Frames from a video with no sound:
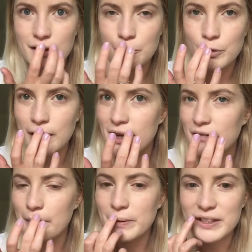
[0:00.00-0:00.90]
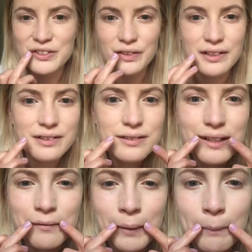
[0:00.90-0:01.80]
where I have that peach fuzz is
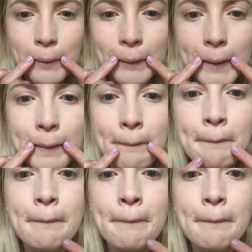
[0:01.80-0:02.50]
definitely built up.